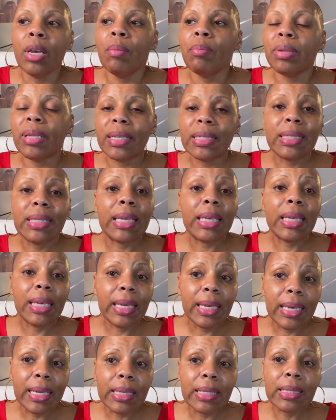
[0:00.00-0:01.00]
Plus, the
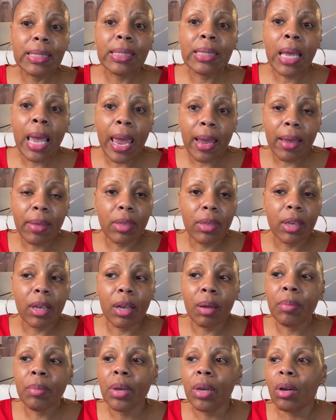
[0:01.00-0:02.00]
kids take
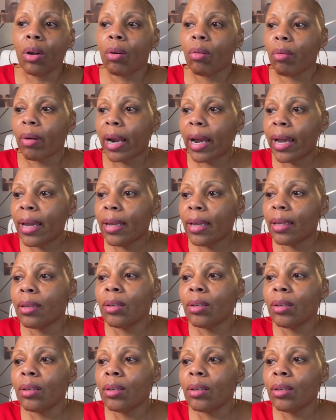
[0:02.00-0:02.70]
them, right?